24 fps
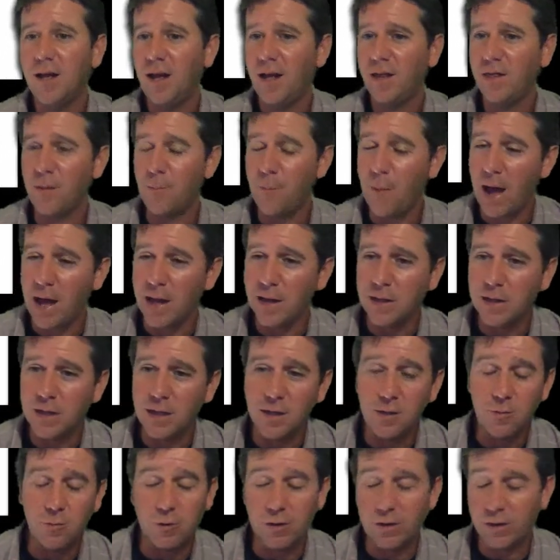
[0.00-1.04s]
the
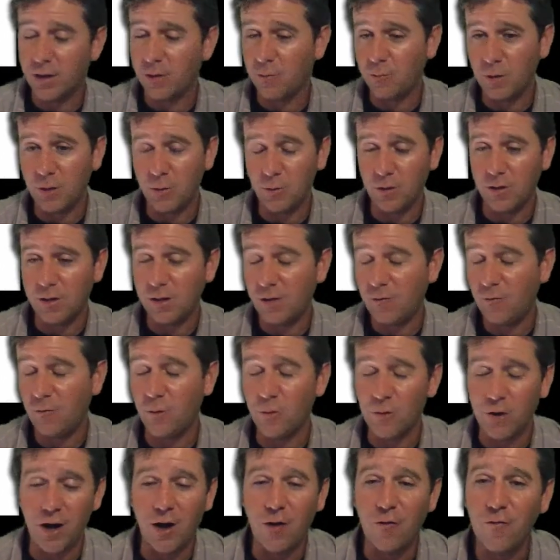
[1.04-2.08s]
MySeq one that we would, if we
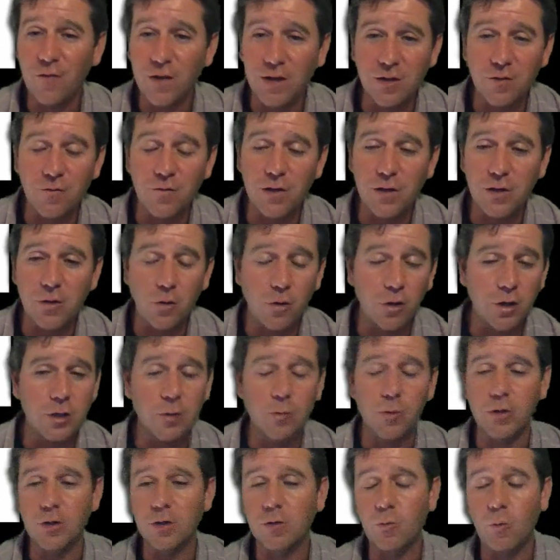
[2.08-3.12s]
were in our face-to-face course,
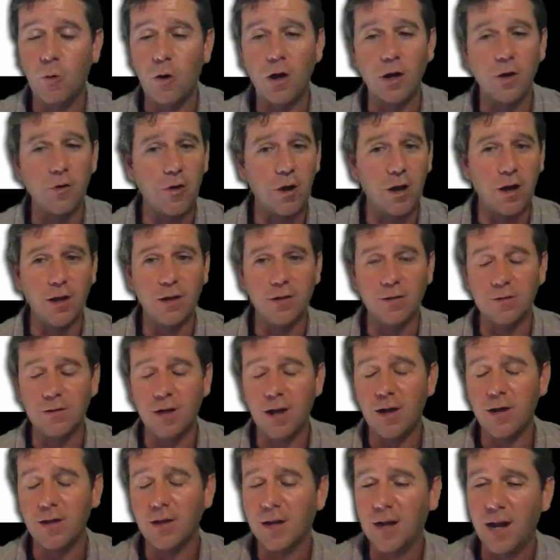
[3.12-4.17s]
we would just walk around
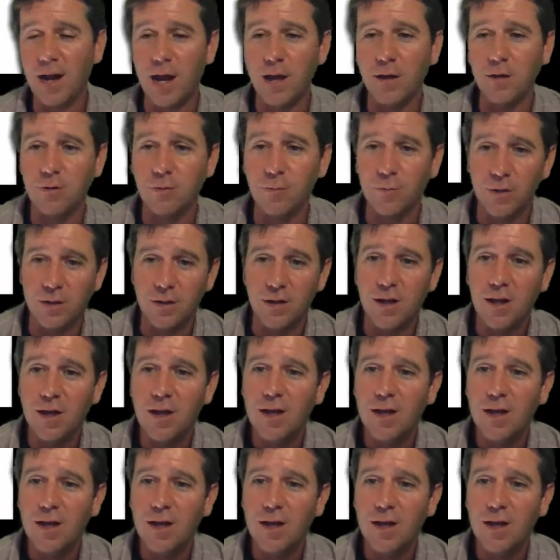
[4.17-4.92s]
out of the classroom and